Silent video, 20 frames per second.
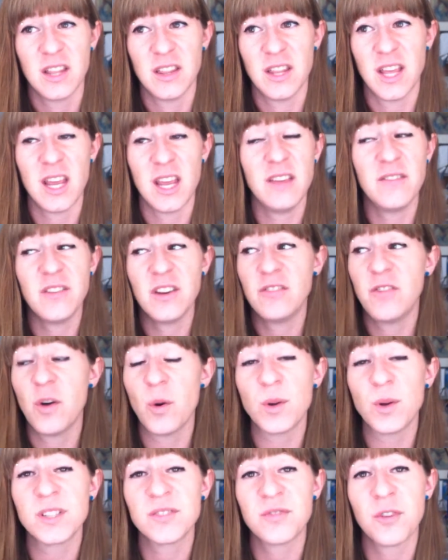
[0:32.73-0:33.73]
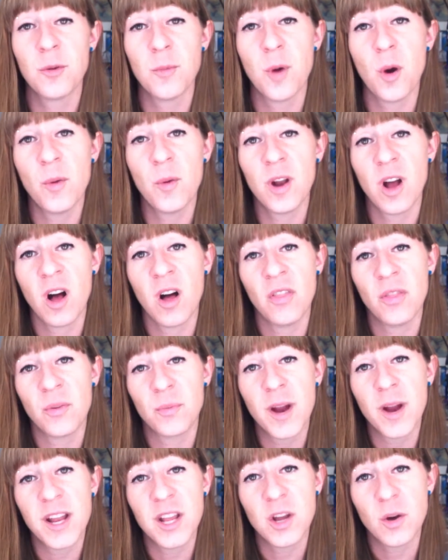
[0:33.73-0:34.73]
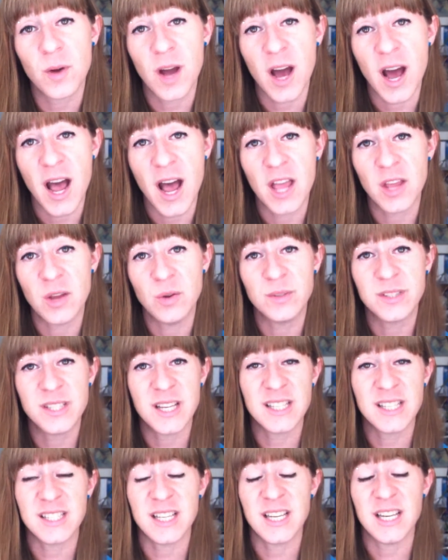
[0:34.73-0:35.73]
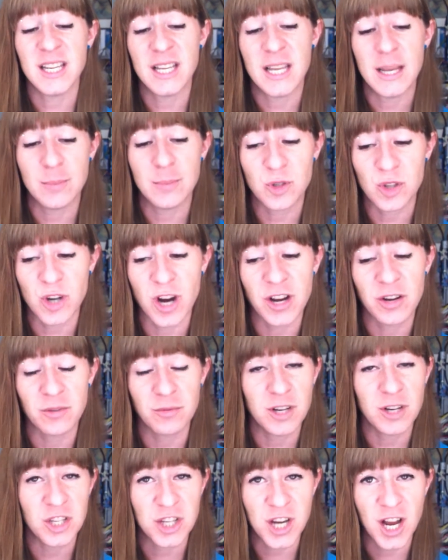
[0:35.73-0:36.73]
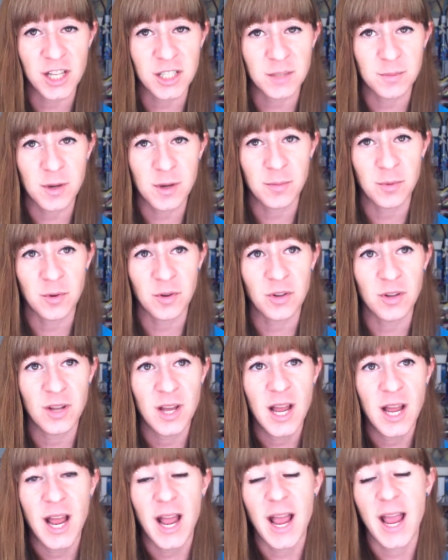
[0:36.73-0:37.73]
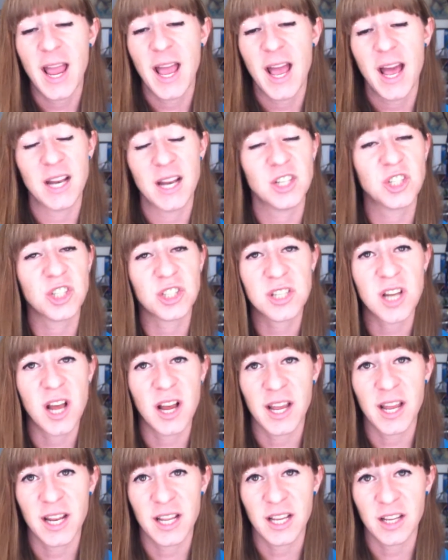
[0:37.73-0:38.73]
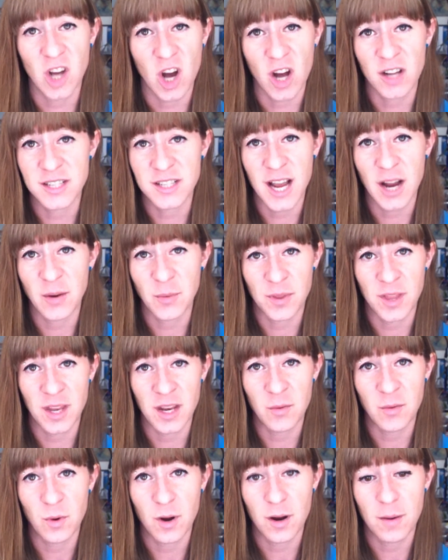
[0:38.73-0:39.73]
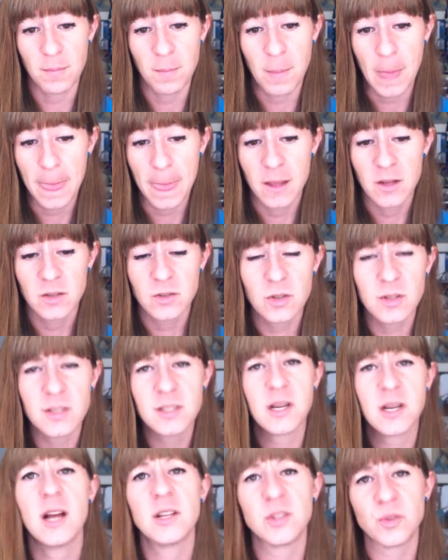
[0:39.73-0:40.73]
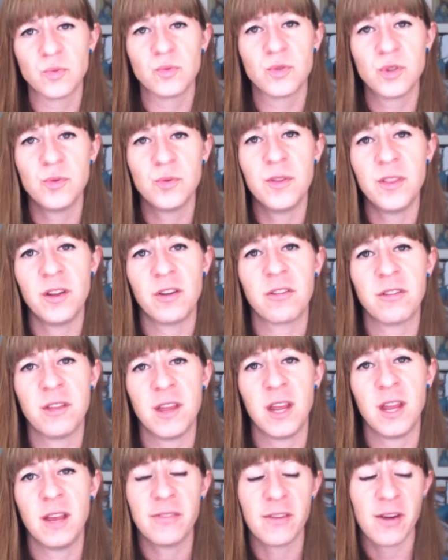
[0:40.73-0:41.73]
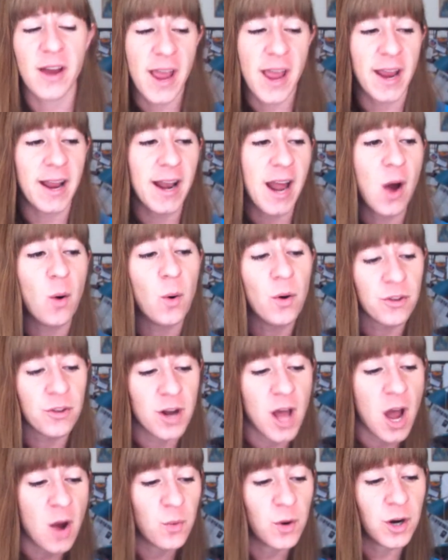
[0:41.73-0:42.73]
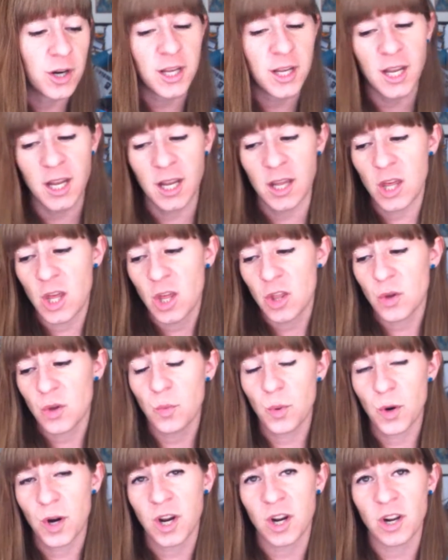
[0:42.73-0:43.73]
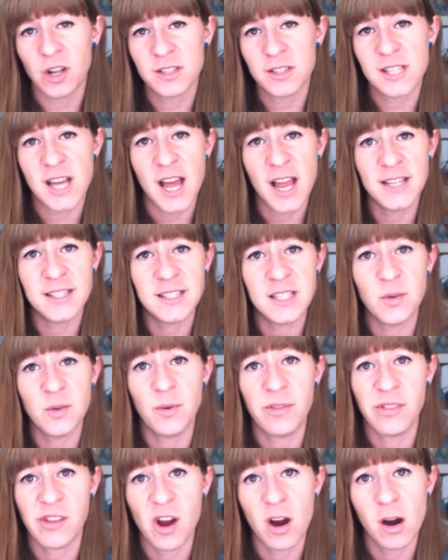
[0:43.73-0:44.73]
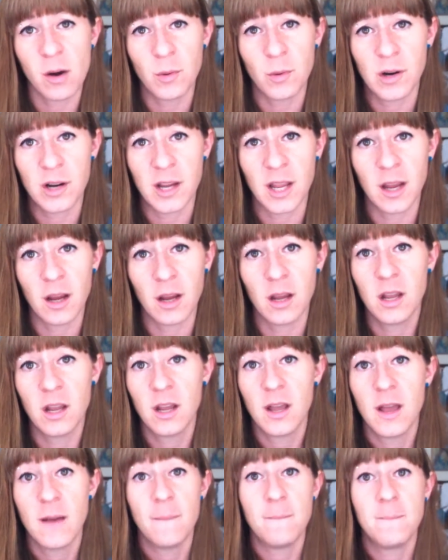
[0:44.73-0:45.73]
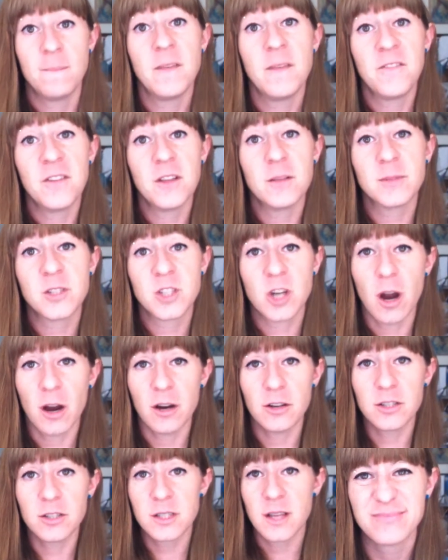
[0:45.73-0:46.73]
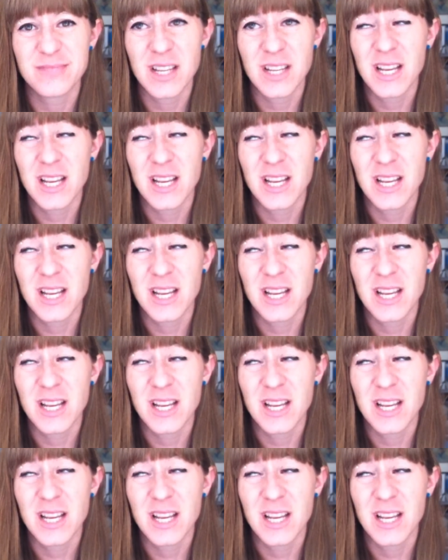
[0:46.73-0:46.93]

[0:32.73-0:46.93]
They even focus for a moment on the radio guy who says that he keeps trying to reach out to people and he's just not getting in contact with anyone. So these guys are doing their thing. They're hanging out while they're not working. They're working all sciency when they are working. The film starts.